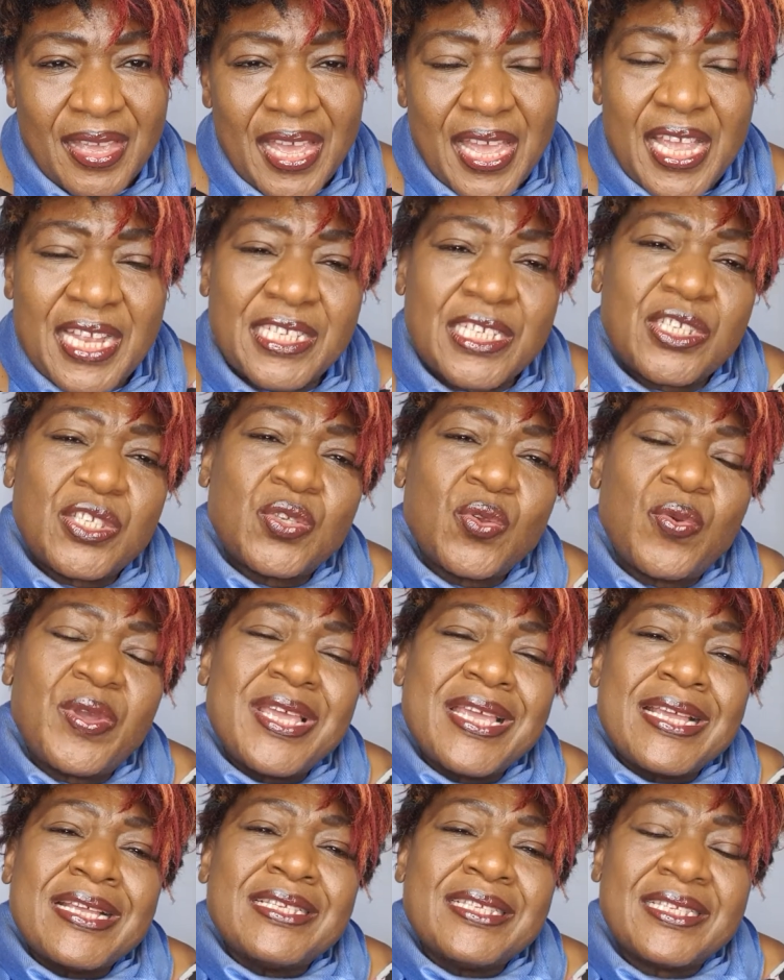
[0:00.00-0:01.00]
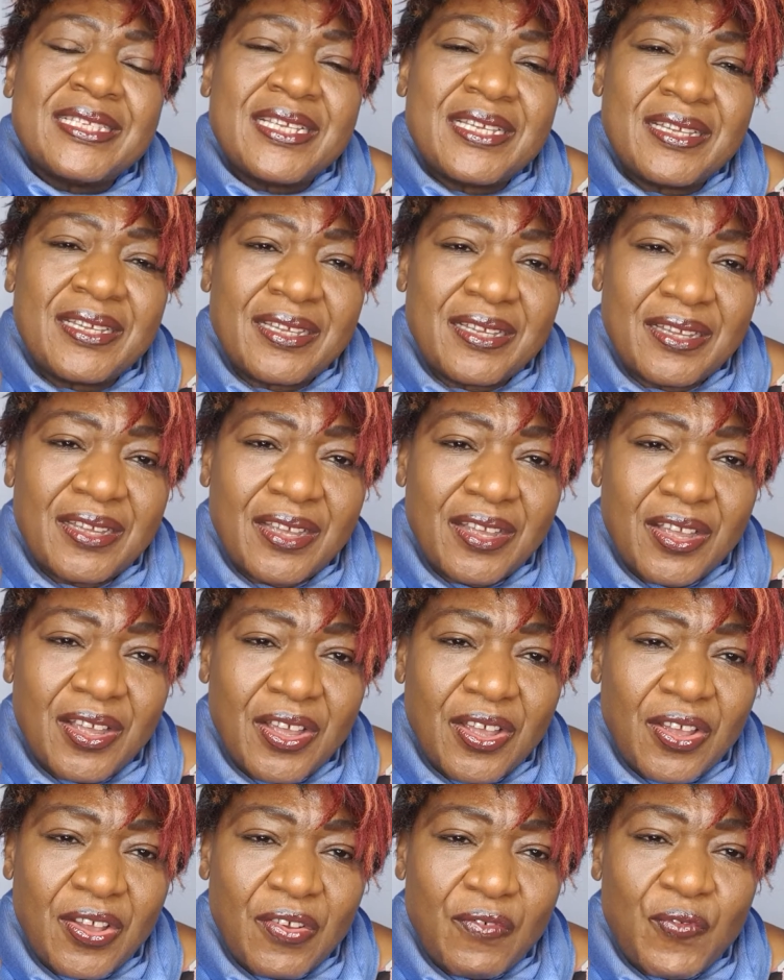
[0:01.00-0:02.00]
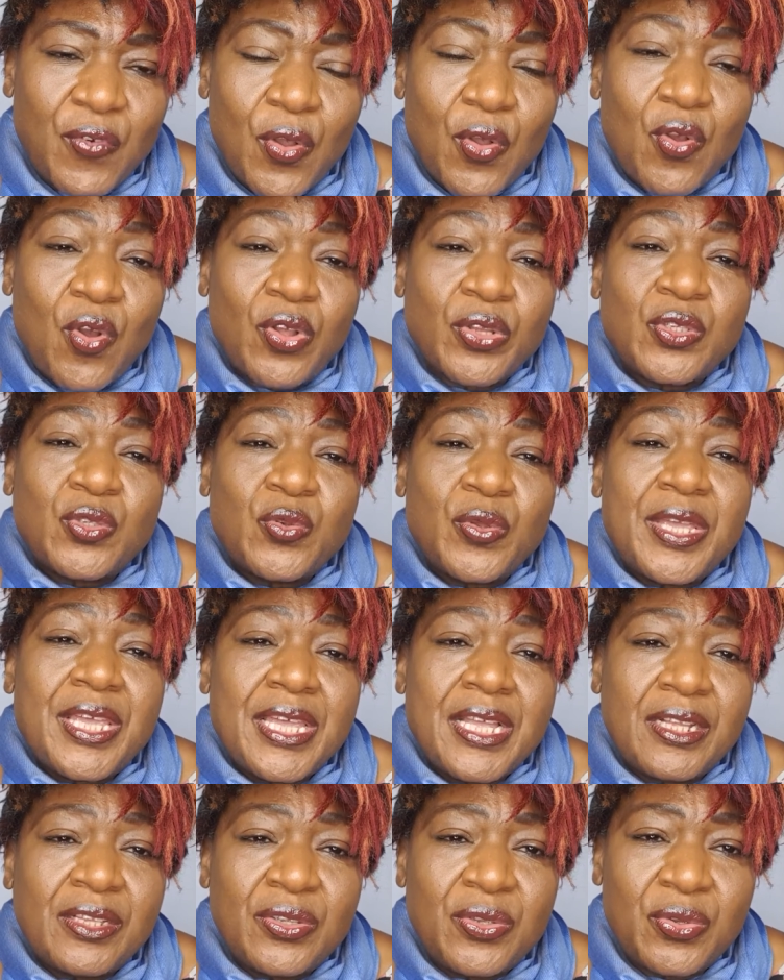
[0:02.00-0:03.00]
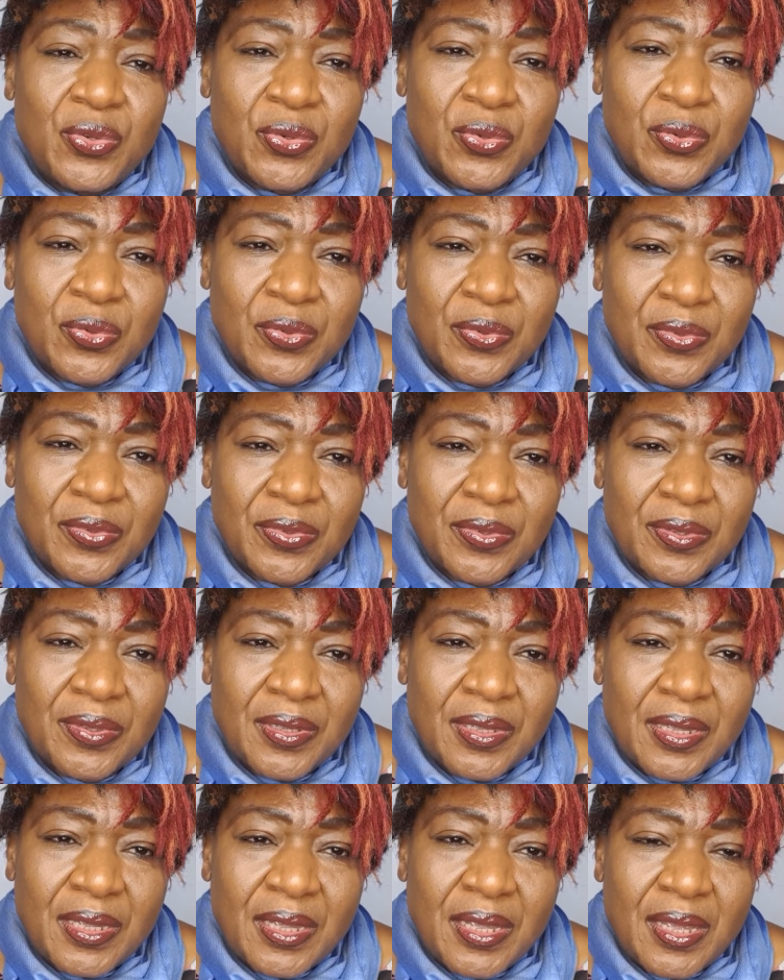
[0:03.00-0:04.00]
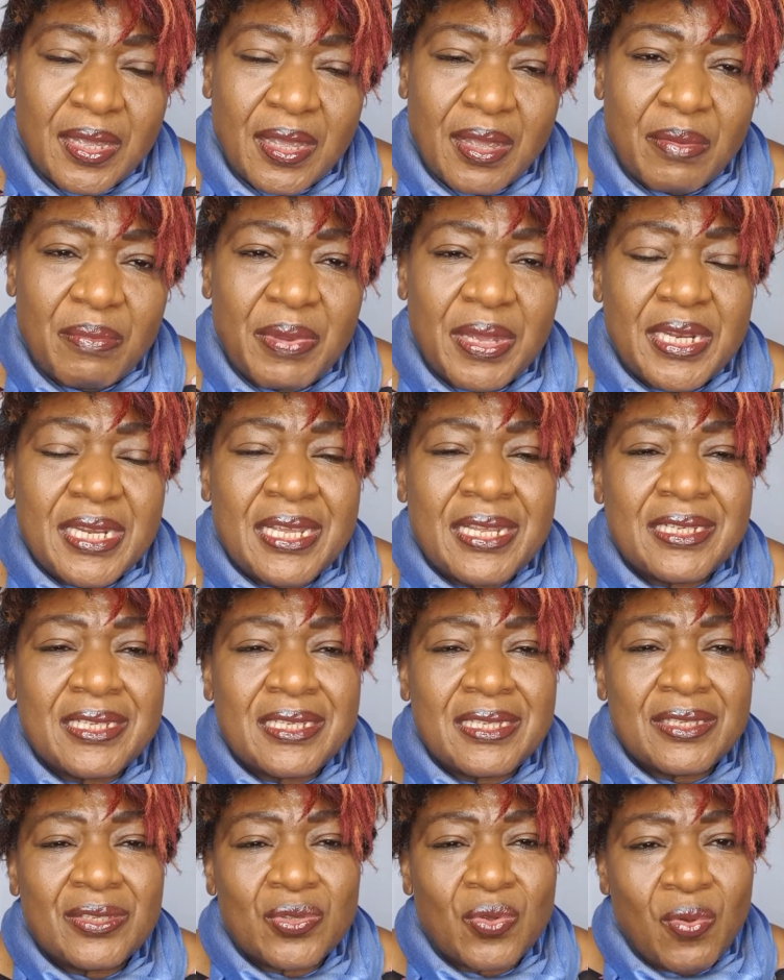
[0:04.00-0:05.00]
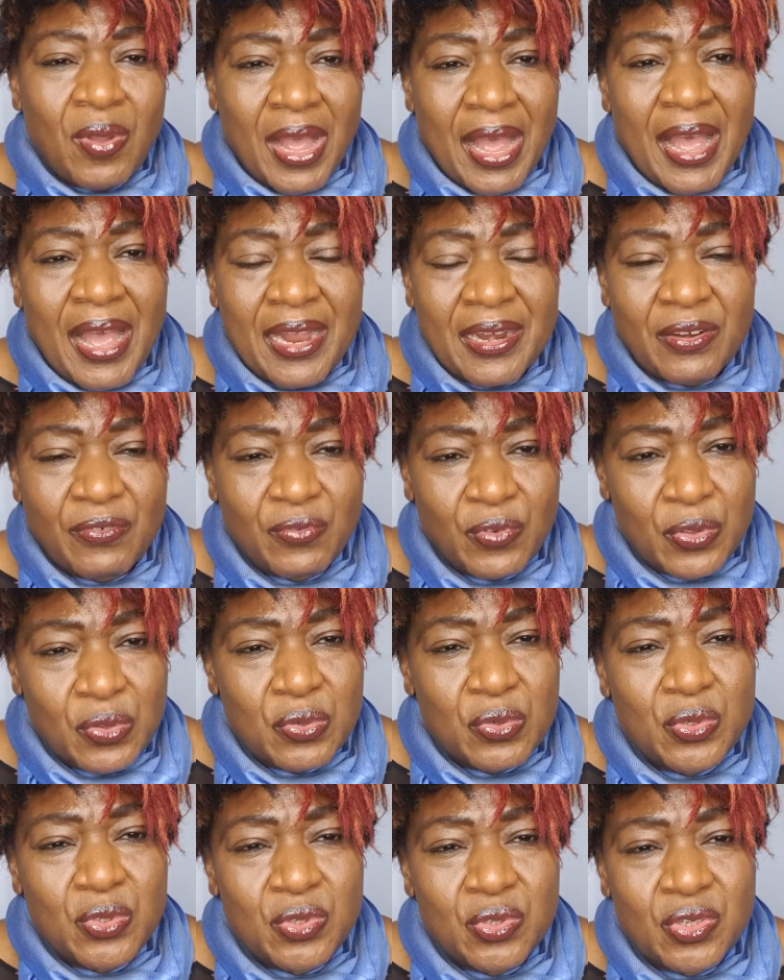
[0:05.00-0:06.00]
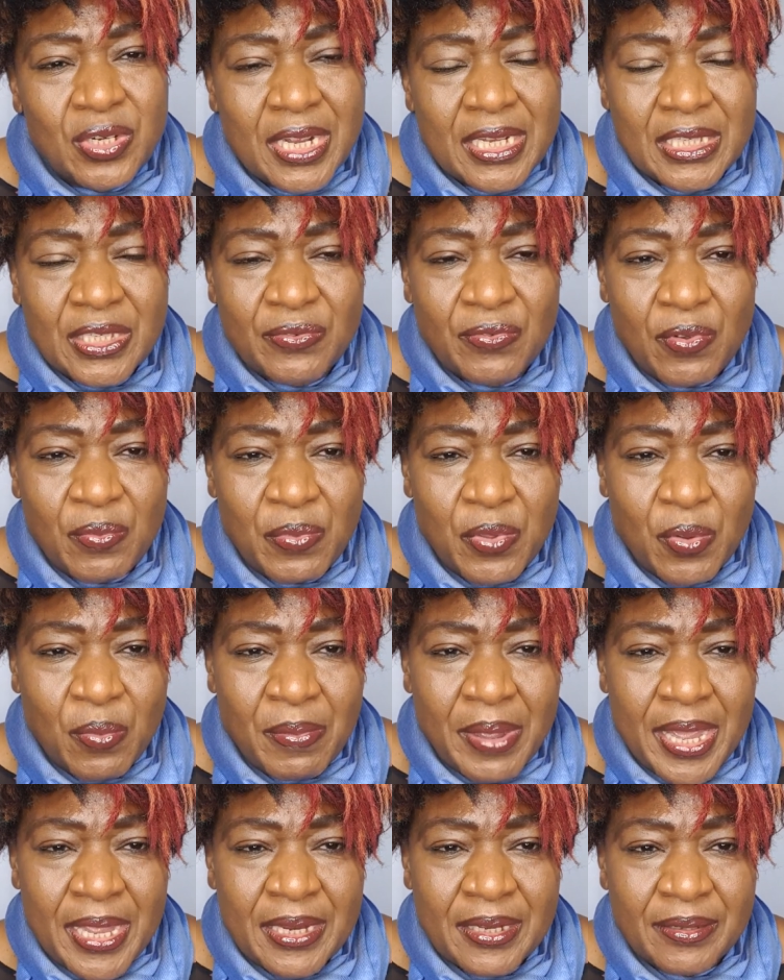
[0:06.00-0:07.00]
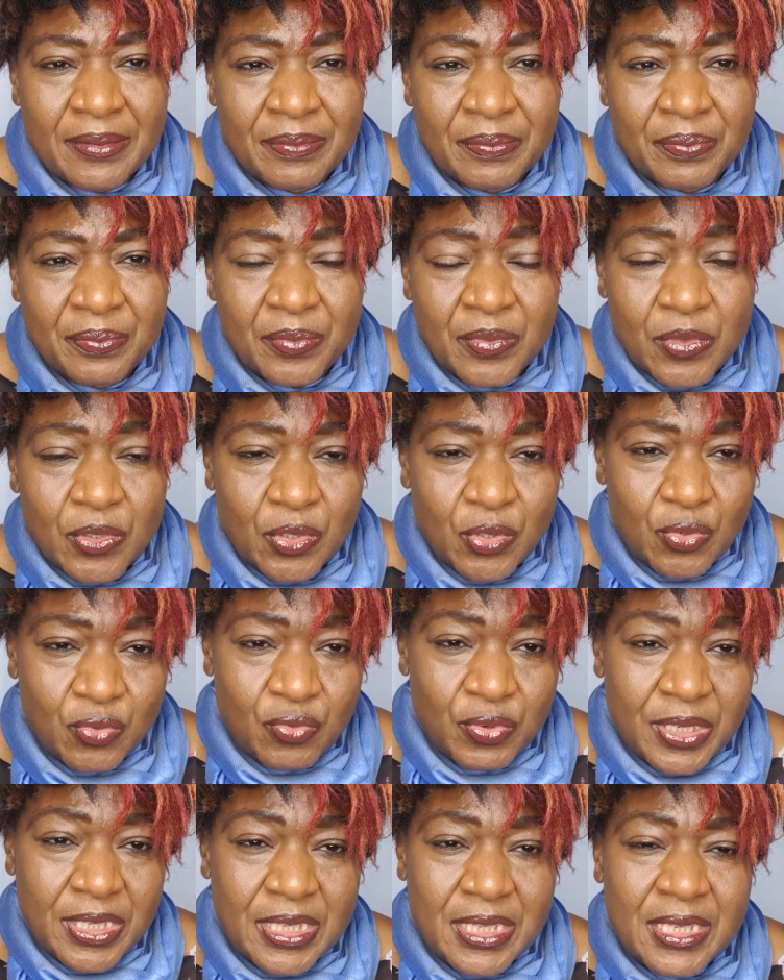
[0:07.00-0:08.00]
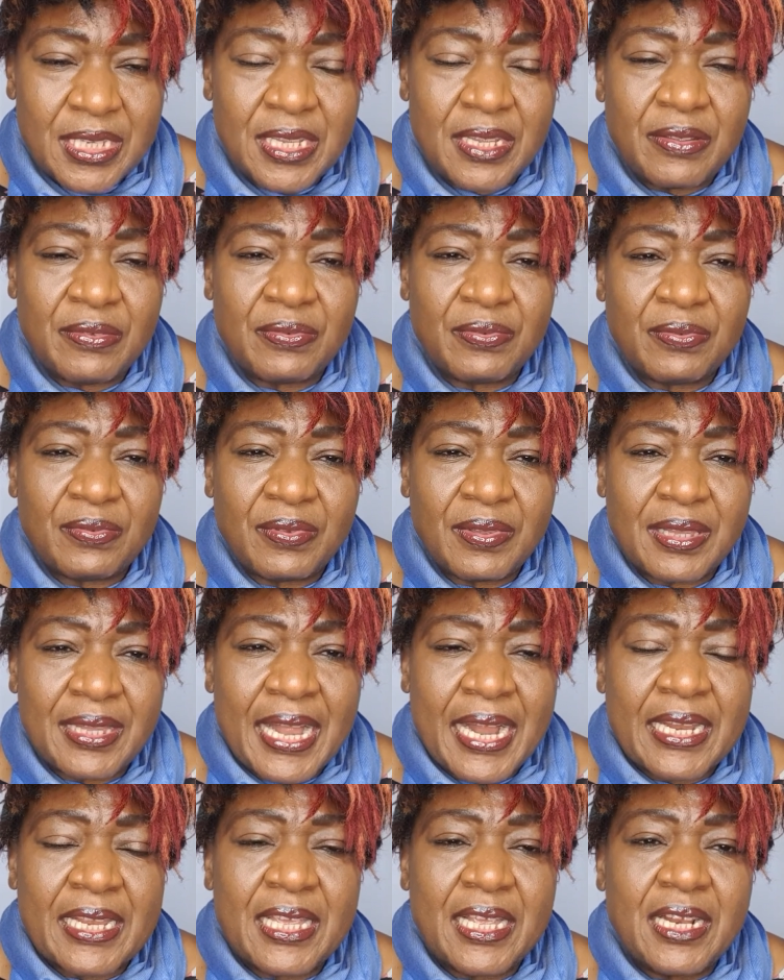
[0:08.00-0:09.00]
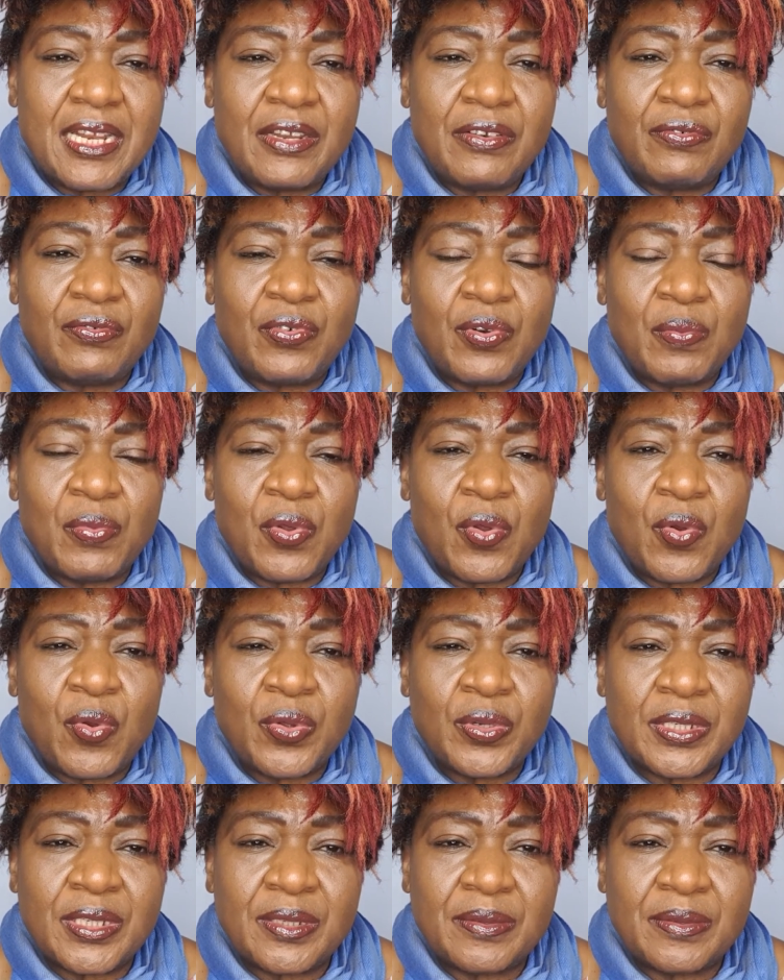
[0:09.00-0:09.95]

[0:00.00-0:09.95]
It is so easy for God to heal you, but it is so hard for you to transform your mind to receive that healing from God.